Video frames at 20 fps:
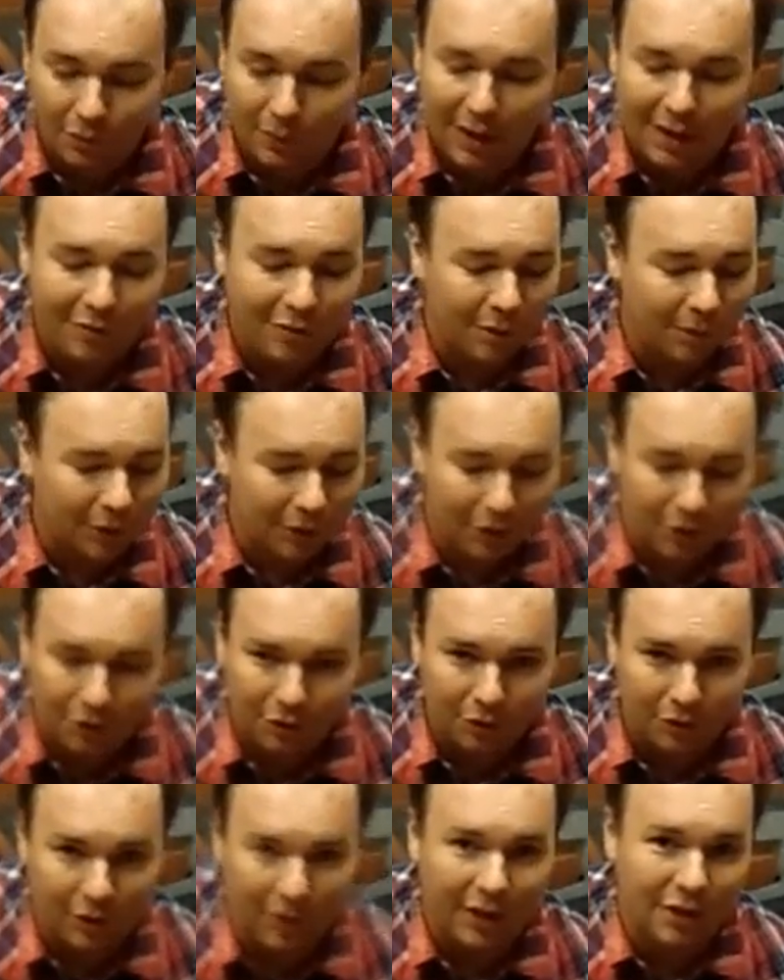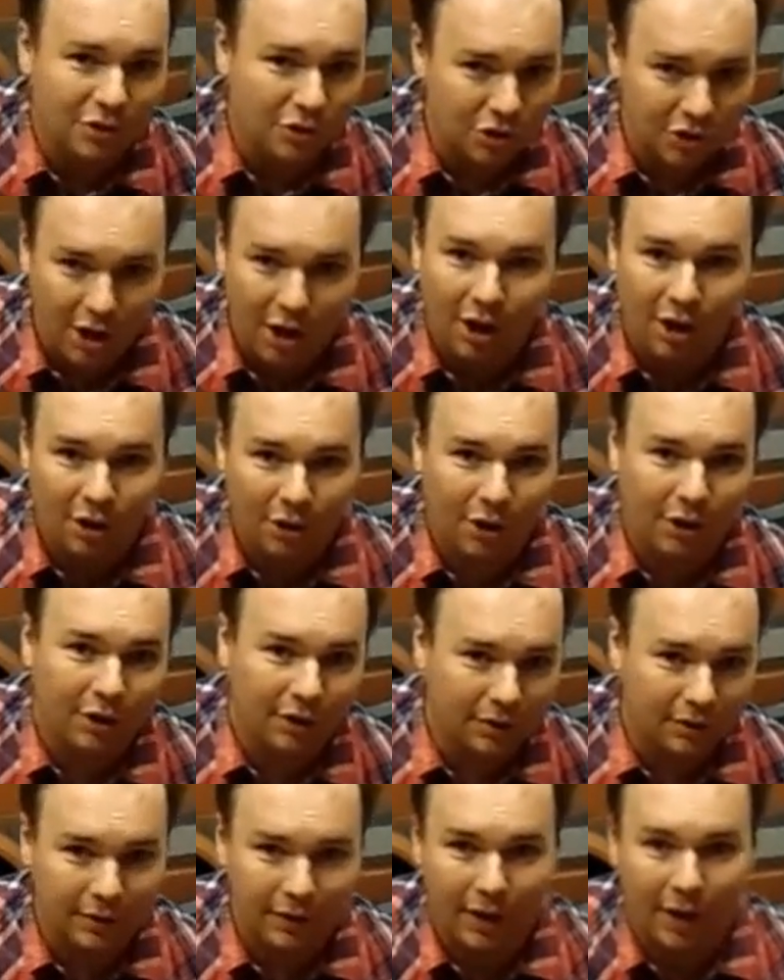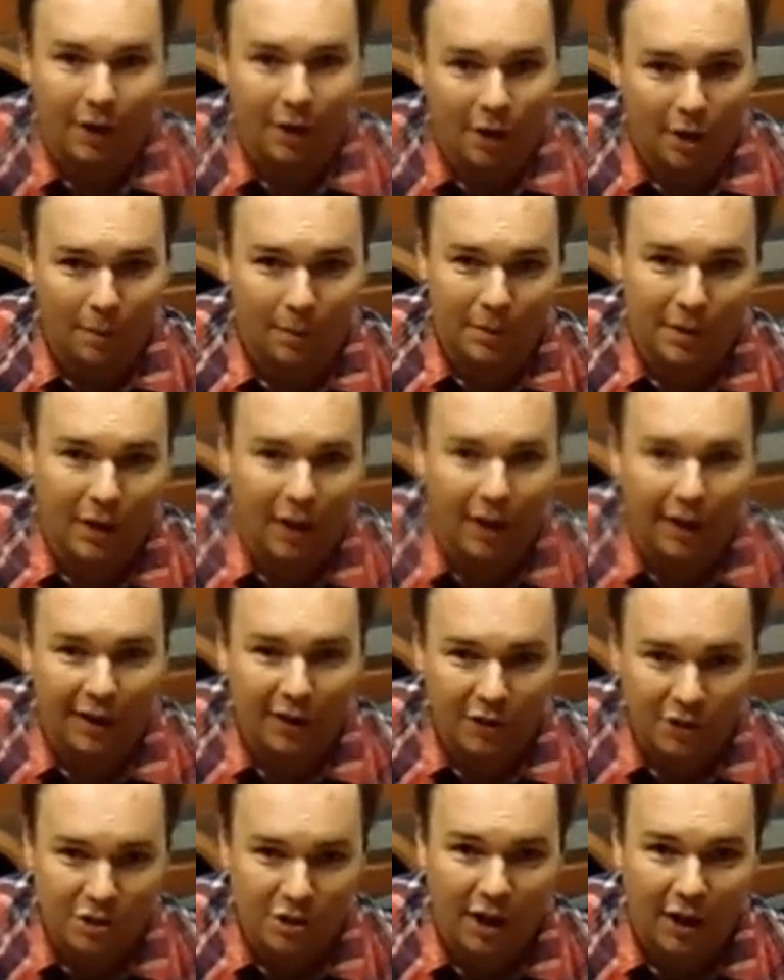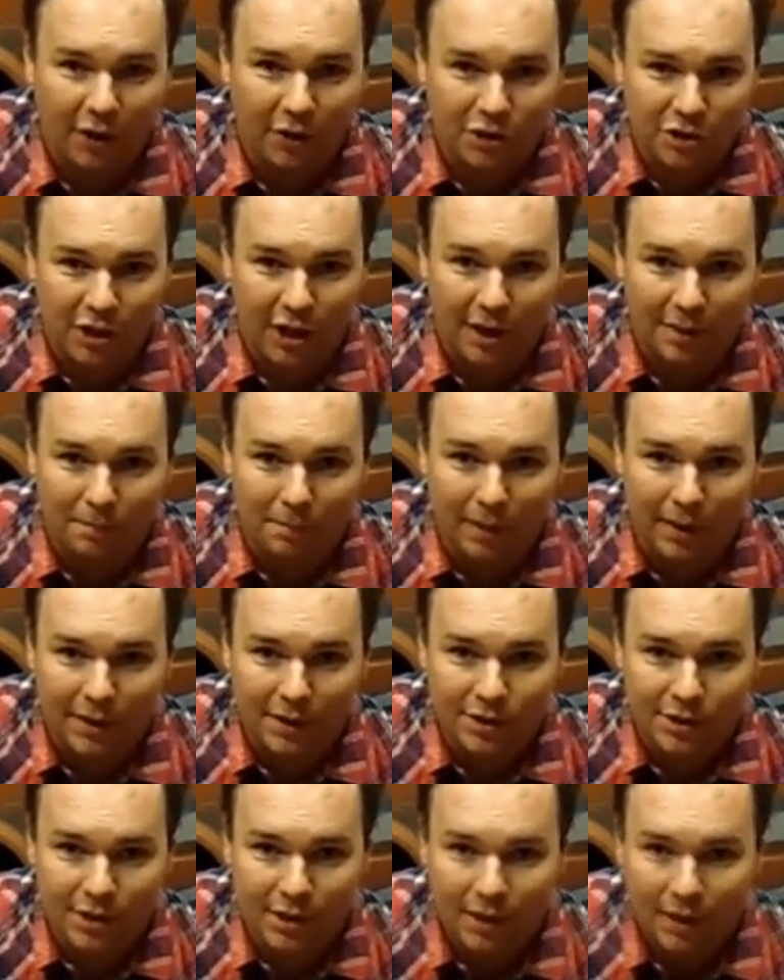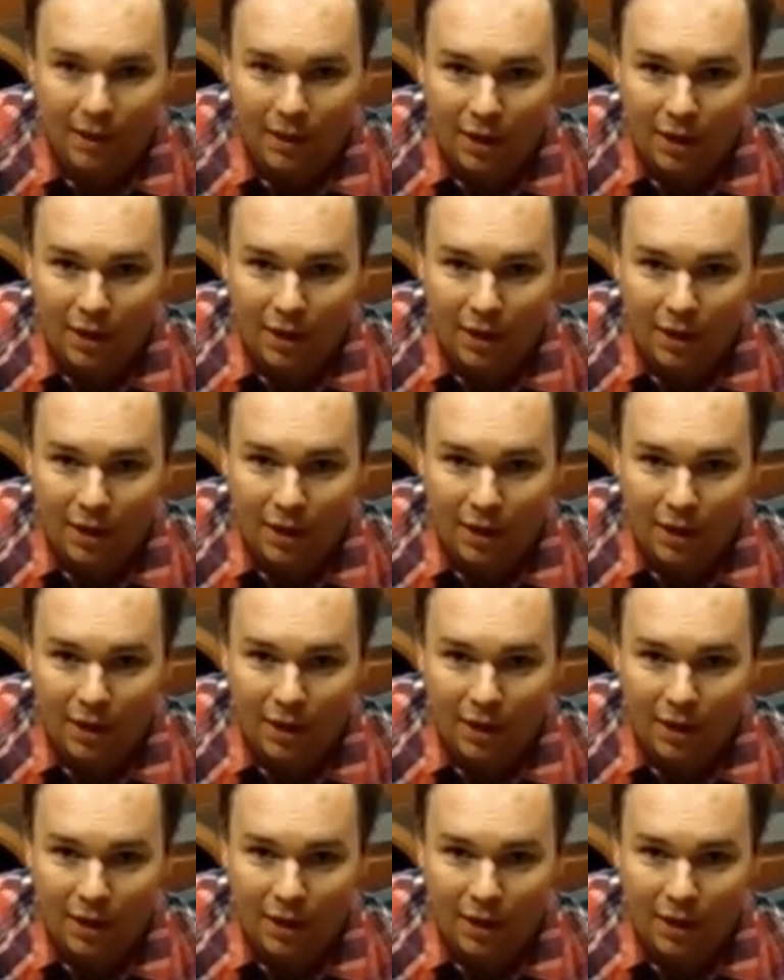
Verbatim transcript: or whatever you want to call it. It's just argon and uh, carbon di dioxide mixed.